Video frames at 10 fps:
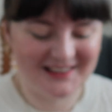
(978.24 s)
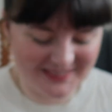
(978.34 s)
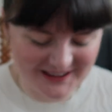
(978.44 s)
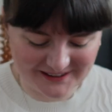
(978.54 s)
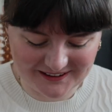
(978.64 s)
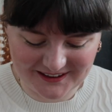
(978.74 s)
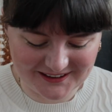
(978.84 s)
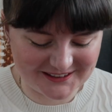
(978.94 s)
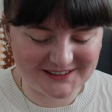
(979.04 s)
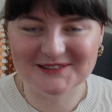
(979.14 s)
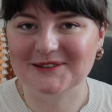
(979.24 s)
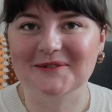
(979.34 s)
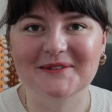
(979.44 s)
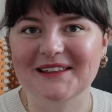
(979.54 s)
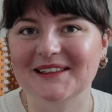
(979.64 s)
There are so
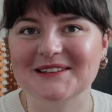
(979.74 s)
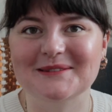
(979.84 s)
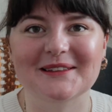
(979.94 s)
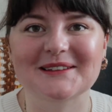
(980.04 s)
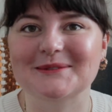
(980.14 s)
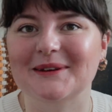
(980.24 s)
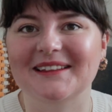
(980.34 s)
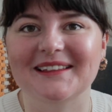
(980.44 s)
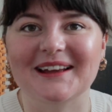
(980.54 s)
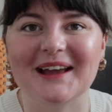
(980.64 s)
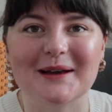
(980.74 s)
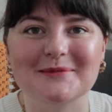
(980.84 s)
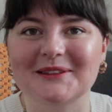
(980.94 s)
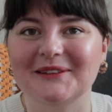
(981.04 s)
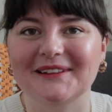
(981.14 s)
many things about the sweater that I
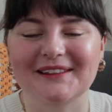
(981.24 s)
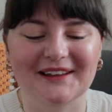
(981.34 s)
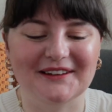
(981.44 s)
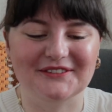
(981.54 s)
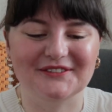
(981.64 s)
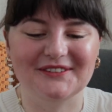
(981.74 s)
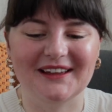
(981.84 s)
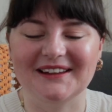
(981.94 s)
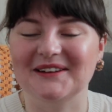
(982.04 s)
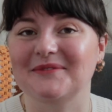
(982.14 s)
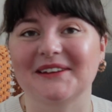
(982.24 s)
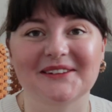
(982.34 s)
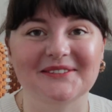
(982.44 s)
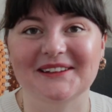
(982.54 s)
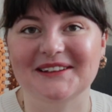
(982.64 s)
absolutely love, and I'm
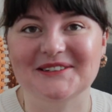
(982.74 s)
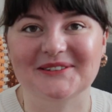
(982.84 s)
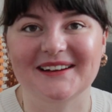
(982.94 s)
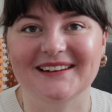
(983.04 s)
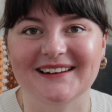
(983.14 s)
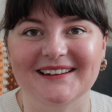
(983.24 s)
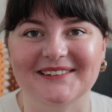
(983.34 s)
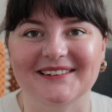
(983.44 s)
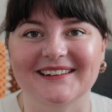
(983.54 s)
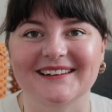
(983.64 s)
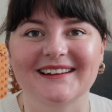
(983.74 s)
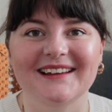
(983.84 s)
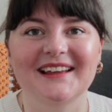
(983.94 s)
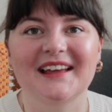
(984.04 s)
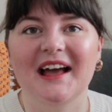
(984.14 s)
really enjoying knitting on it.
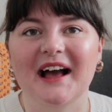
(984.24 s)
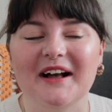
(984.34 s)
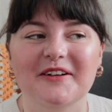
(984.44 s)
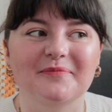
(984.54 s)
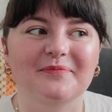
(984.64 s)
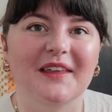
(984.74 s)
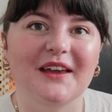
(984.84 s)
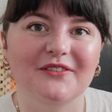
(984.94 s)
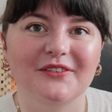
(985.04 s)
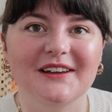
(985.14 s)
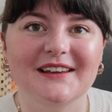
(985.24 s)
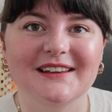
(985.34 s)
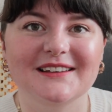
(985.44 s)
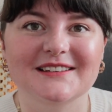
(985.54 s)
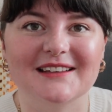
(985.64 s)

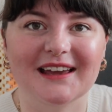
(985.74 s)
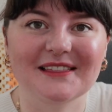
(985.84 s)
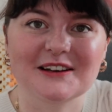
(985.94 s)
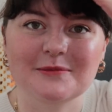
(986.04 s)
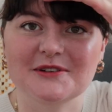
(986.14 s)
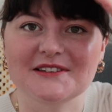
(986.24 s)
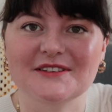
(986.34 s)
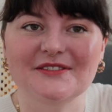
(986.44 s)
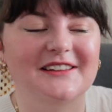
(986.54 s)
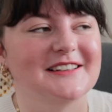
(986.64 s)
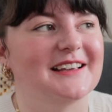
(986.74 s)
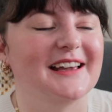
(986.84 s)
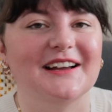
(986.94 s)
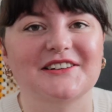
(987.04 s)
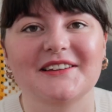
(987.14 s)
Every skein that I'm using for this I
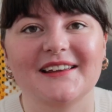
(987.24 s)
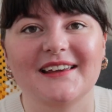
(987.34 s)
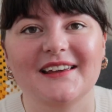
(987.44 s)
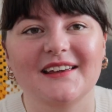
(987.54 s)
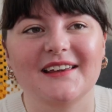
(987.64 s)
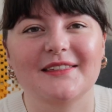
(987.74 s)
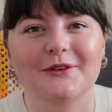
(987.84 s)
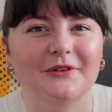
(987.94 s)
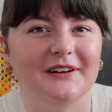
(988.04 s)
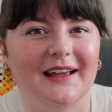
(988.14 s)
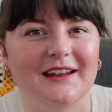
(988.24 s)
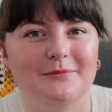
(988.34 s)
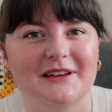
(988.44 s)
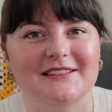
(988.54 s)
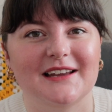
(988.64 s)
actually either already had in
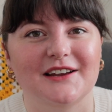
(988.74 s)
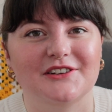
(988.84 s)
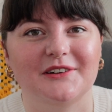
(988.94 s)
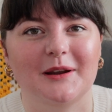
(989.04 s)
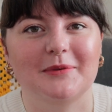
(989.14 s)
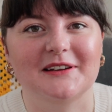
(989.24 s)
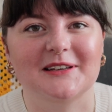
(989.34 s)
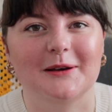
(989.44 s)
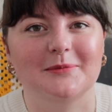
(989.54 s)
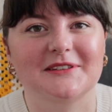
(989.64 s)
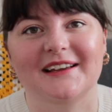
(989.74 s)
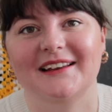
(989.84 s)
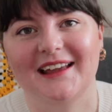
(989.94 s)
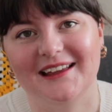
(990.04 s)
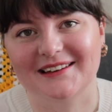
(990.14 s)
my stash or I picked up
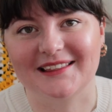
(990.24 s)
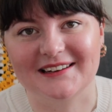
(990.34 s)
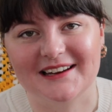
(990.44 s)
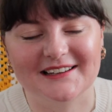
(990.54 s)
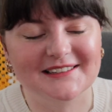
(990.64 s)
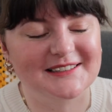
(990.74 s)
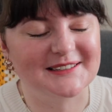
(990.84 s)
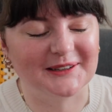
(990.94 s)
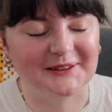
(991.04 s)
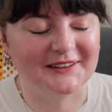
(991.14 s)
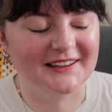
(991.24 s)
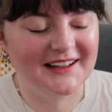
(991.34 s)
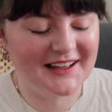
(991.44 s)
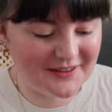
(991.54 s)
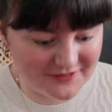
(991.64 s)
secondhand at the Nest. So
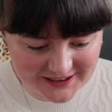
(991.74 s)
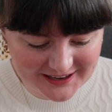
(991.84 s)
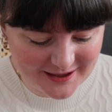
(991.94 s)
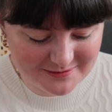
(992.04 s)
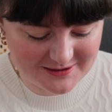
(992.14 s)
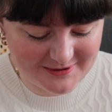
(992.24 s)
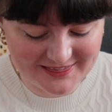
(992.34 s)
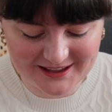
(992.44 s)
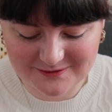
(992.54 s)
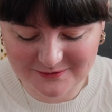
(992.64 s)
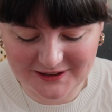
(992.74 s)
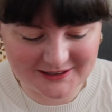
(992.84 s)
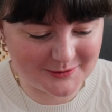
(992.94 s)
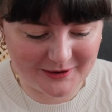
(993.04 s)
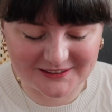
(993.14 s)
very happy about that
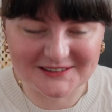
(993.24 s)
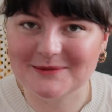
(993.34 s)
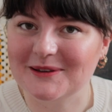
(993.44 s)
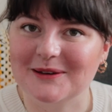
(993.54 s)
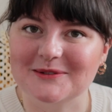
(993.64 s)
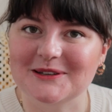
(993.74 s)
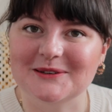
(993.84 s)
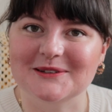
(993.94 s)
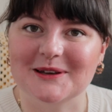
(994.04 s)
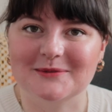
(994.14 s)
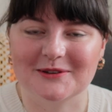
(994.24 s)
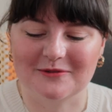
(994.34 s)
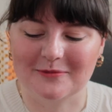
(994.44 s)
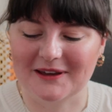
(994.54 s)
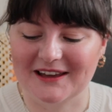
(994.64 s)
as well, to be able to use up some
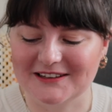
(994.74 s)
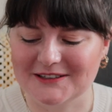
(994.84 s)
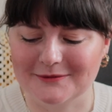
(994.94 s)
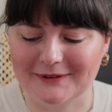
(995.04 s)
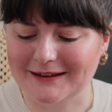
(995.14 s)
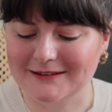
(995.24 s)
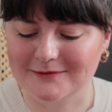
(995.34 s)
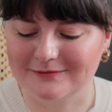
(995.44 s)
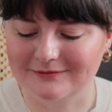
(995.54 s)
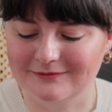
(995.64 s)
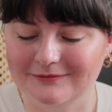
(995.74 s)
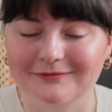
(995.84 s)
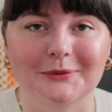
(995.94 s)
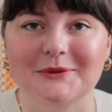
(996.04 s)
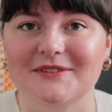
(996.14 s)
of my just random
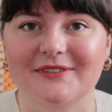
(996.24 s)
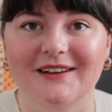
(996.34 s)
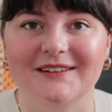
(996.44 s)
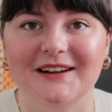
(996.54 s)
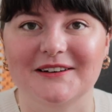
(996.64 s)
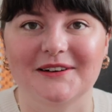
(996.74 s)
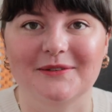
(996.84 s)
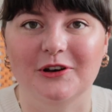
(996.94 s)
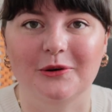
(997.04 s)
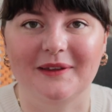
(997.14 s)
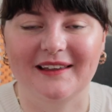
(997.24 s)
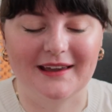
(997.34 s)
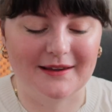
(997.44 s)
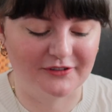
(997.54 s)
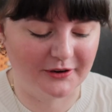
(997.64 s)
balls of yarn. I don't even know where they
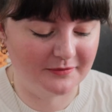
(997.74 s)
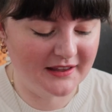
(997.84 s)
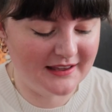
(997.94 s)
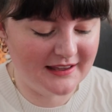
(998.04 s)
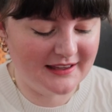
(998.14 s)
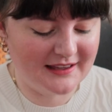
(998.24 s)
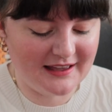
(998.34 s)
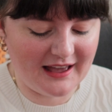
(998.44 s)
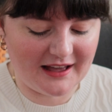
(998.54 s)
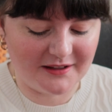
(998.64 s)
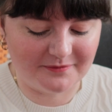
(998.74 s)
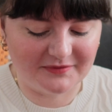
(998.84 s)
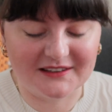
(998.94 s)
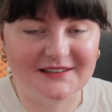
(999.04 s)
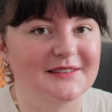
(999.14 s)
came from.
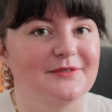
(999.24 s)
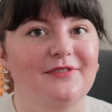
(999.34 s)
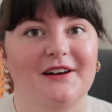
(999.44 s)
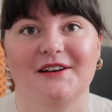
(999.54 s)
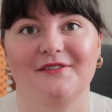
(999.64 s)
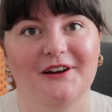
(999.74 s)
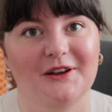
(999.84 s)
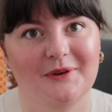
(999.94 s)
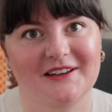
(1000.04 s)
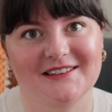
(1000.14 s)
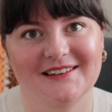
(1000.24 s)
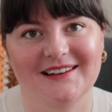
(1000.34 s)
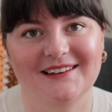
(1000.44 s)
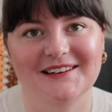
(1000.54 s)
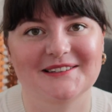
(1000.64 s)
This is very quick to
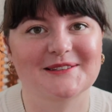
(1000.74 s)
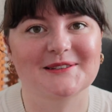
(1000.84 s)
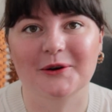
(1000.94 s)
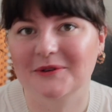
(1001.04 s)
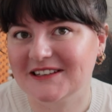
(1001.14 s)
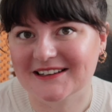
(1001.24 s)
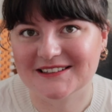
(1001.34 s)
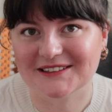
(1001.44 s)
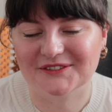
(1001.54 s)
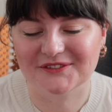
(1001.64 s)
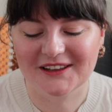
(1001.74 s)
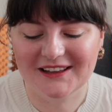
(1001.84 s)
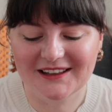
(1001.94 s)
knit. It is so addictive.